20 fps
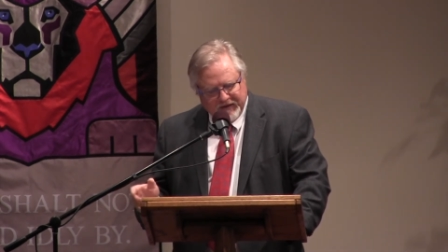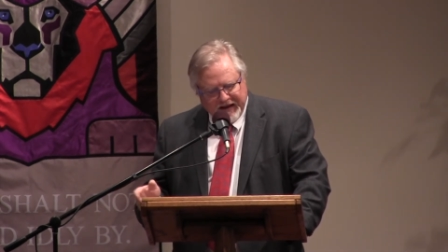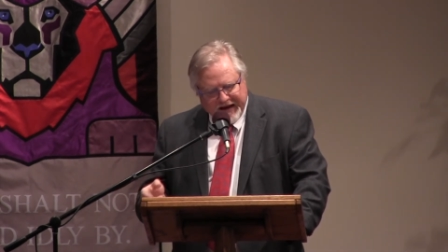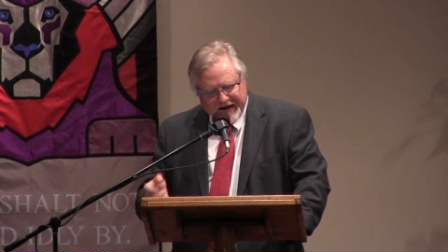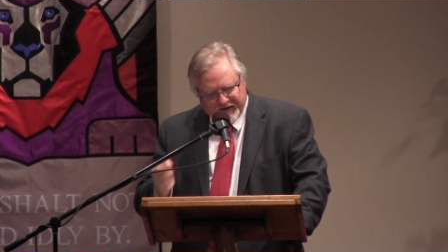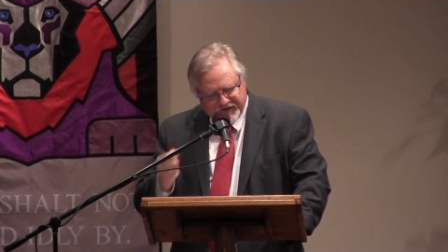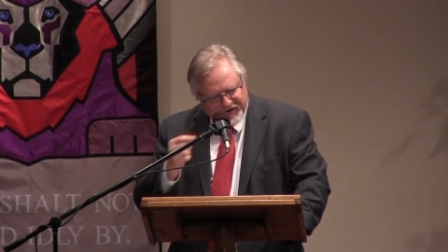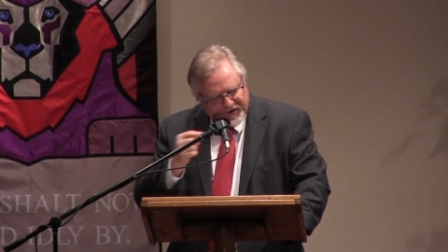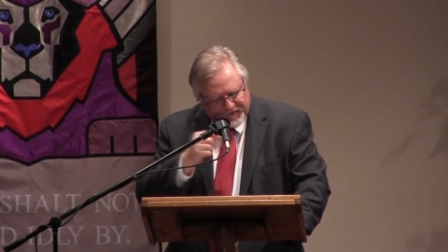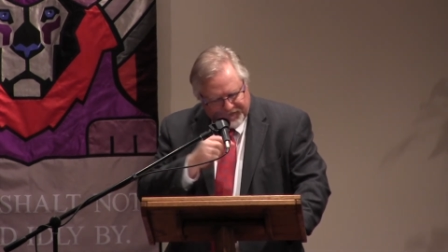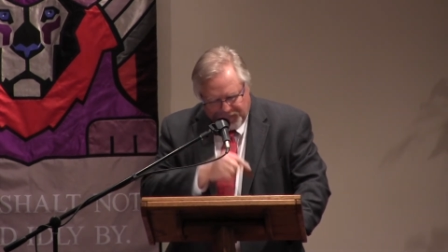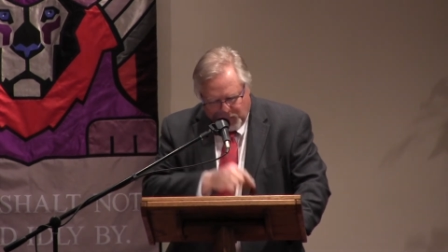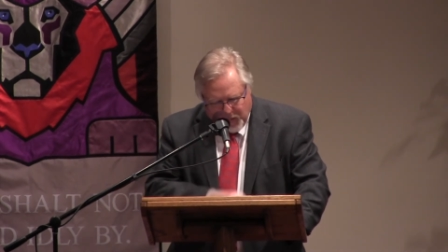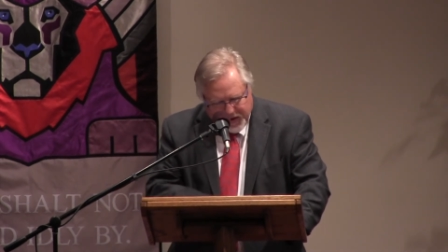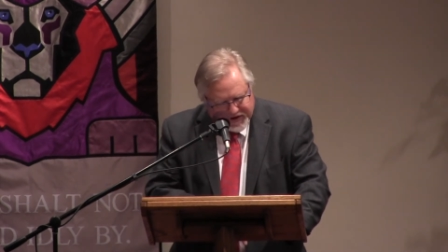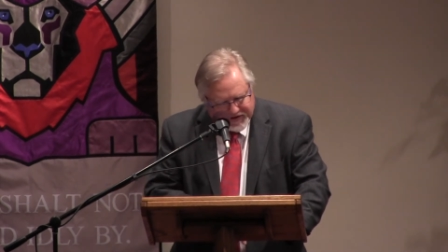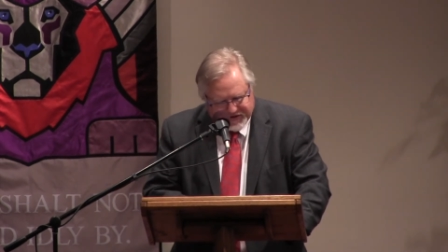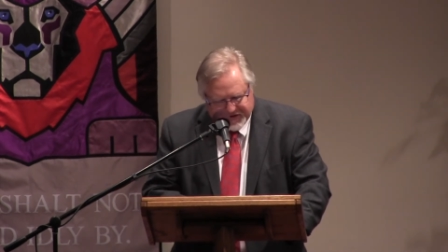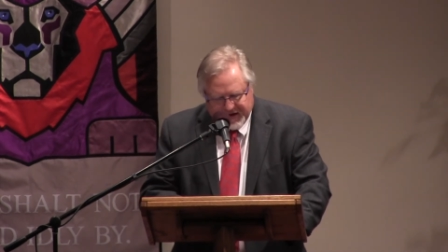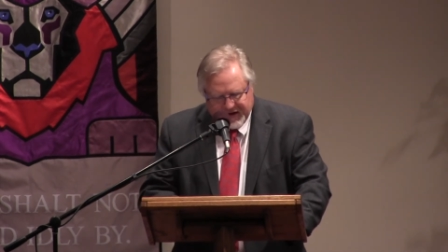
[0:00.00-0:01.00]
As of
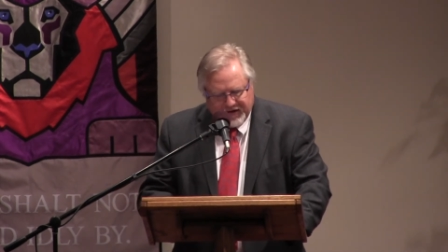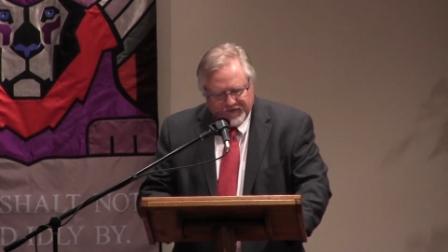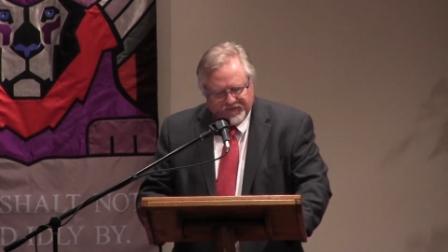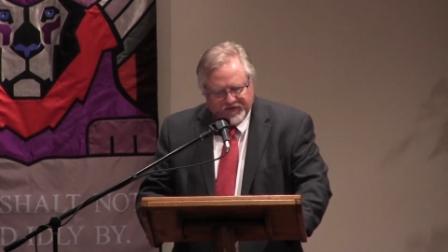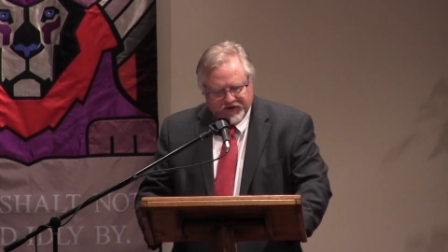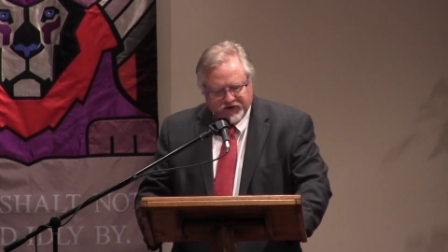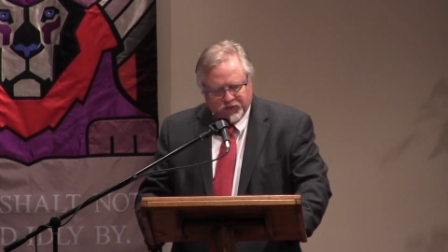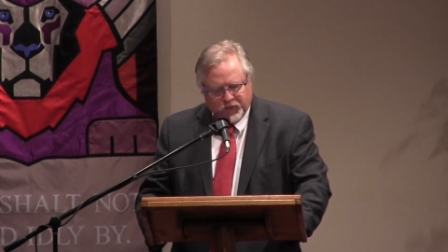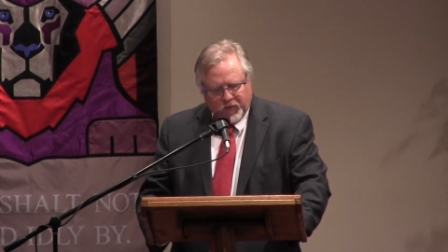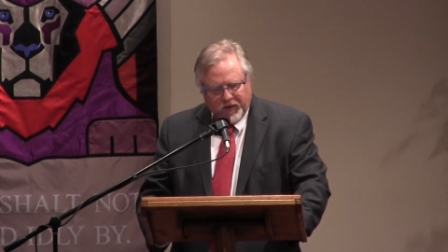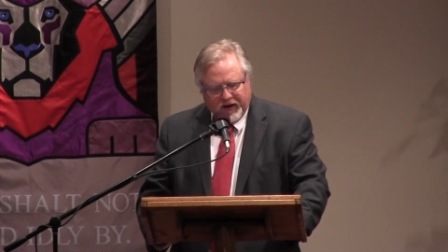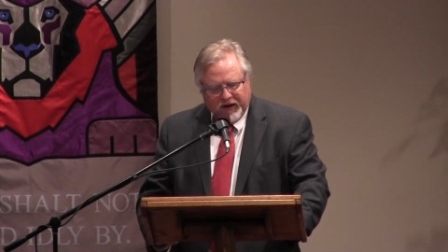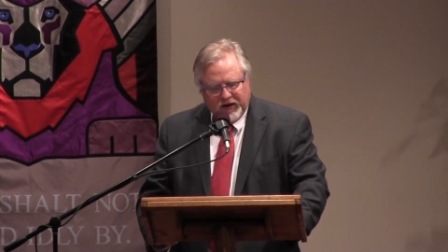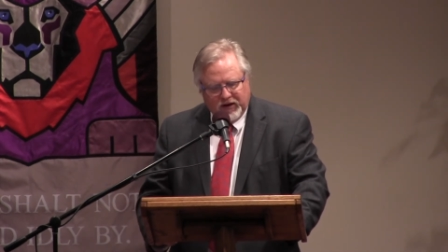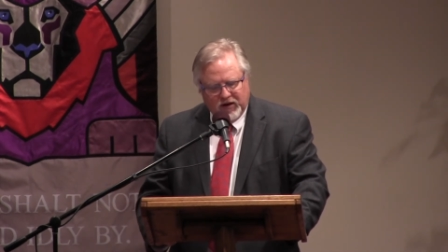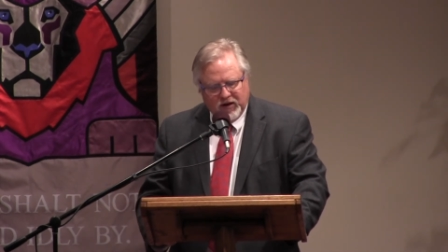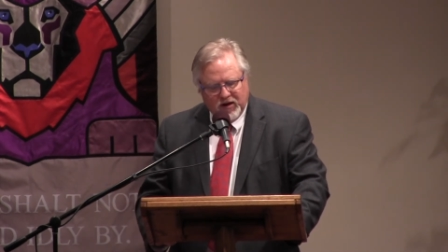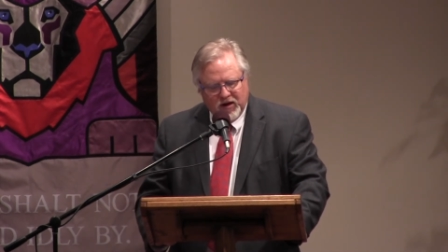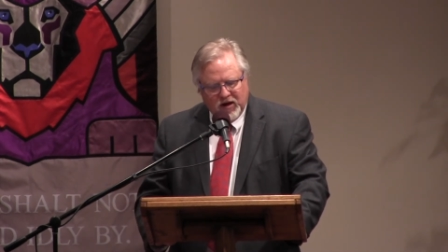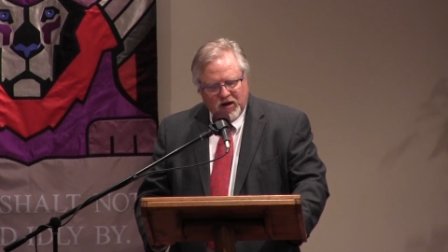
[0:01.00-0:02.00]
Wednesday of this week,
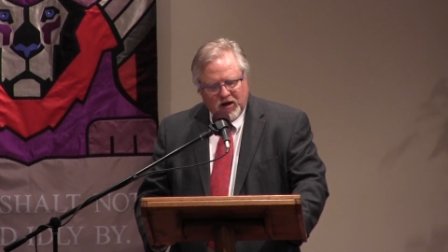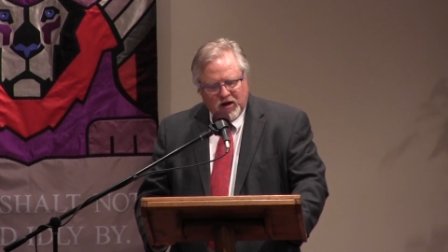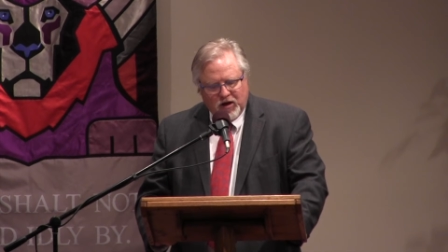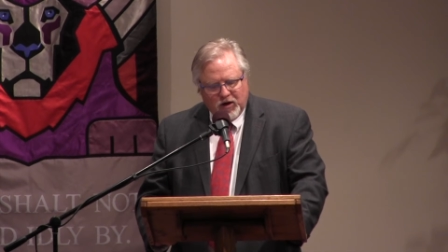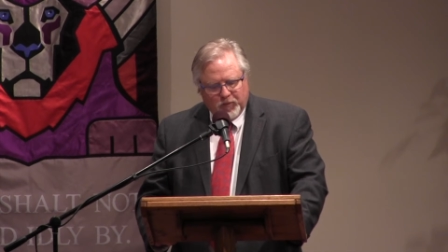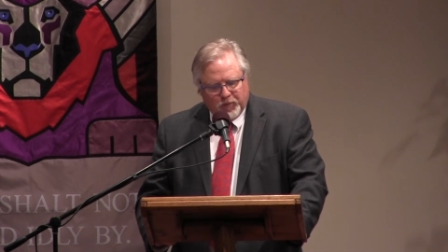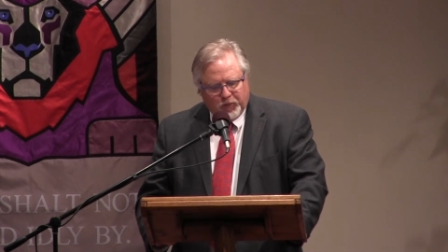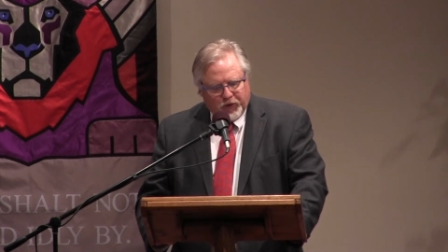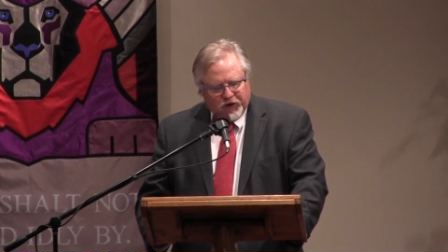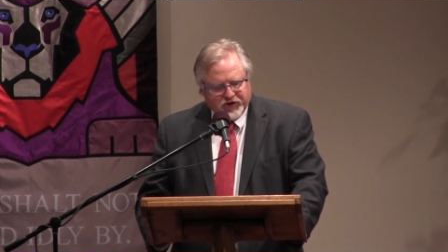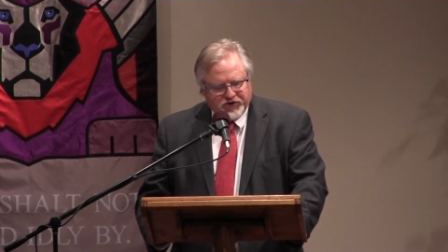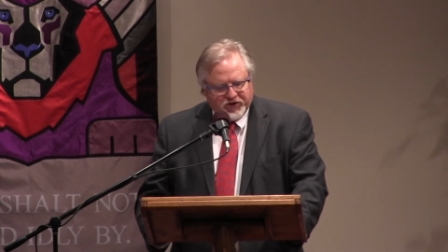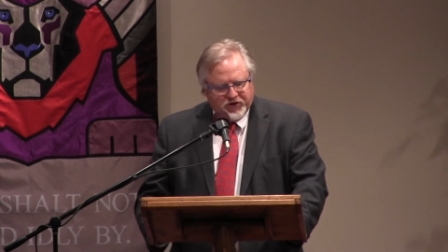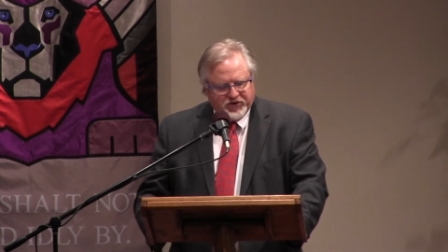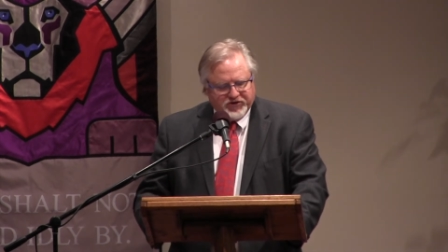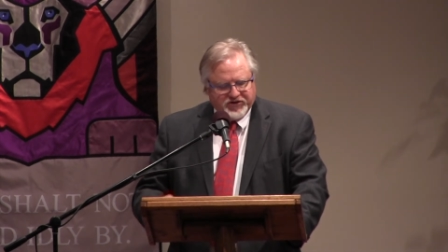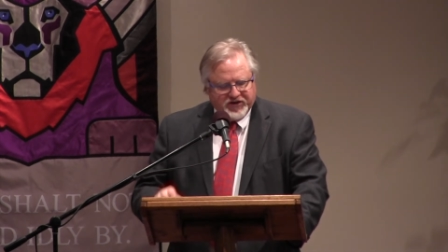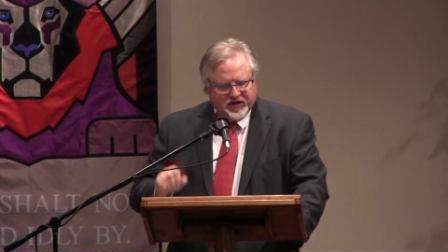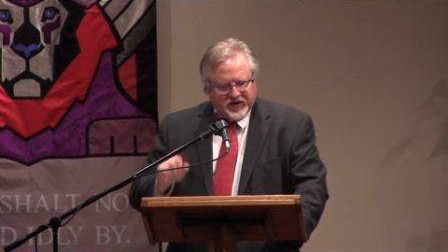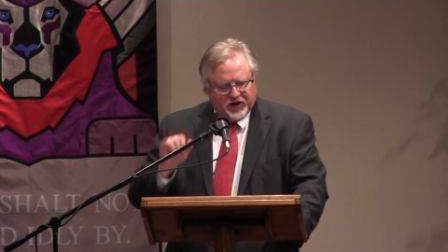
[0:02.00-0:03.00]

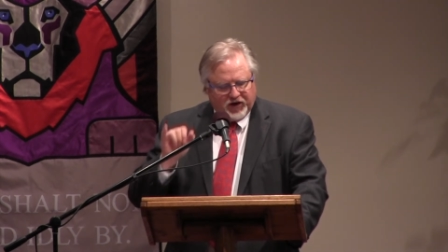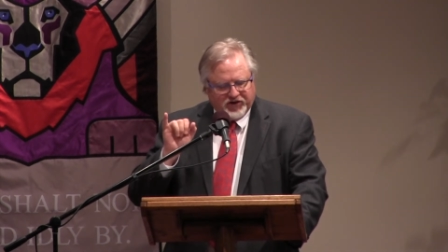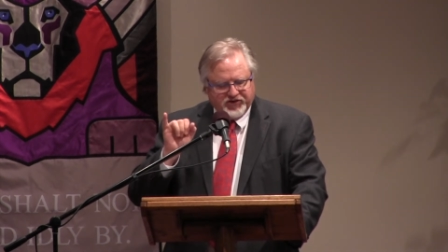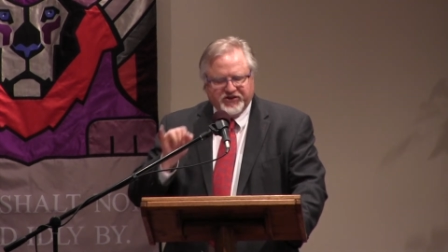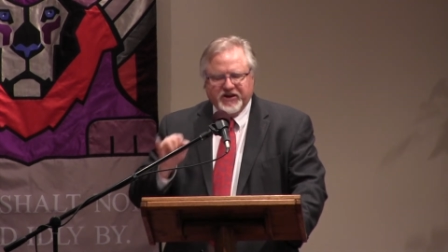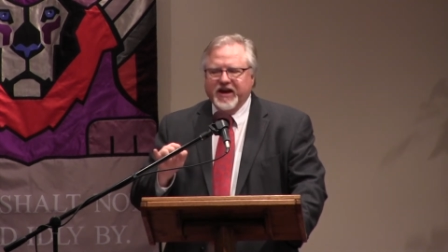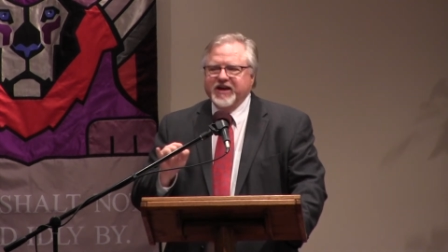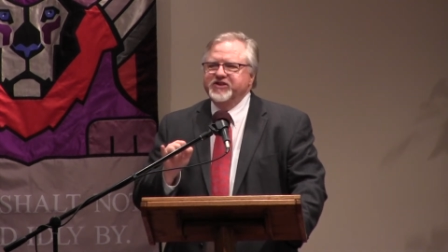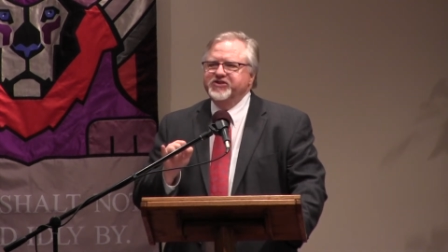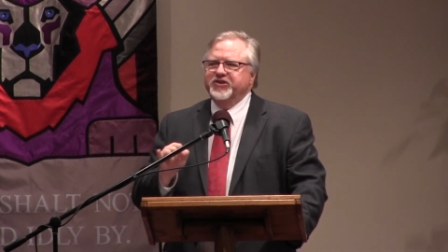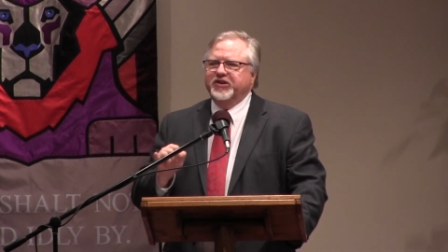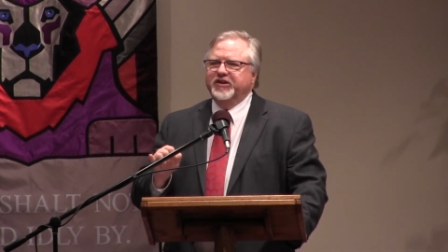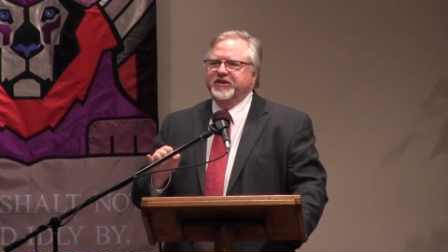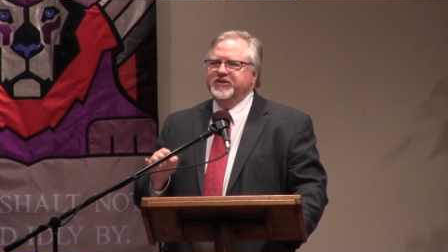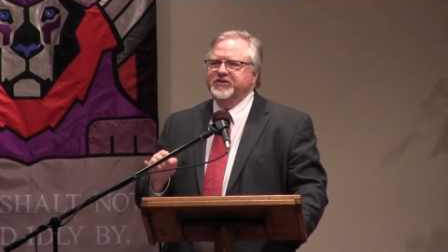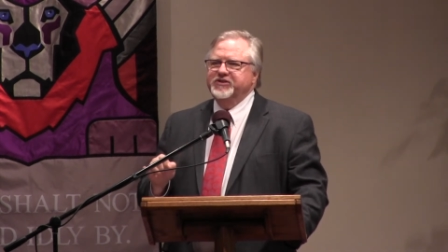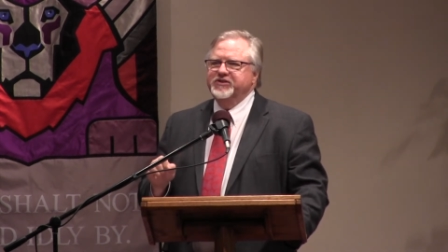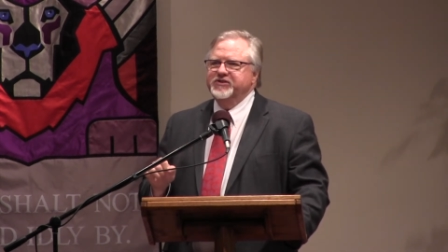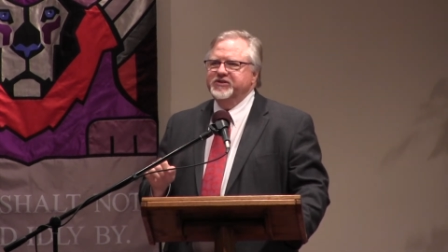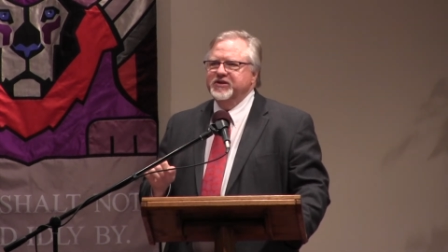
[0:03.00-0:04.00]
prisoners in Los
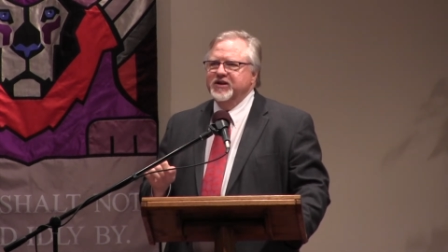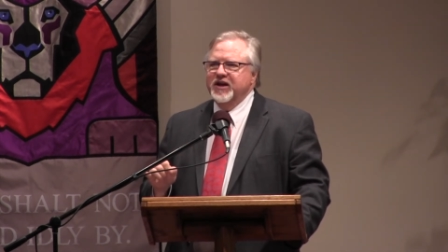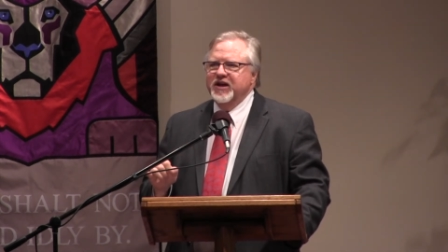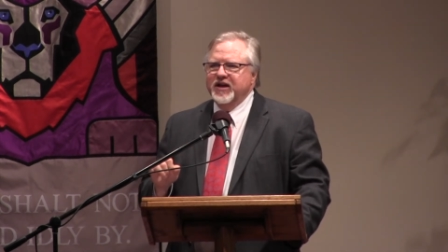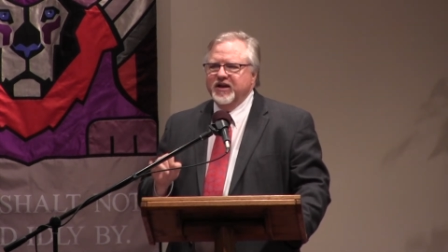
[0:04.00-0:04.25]
Angeles,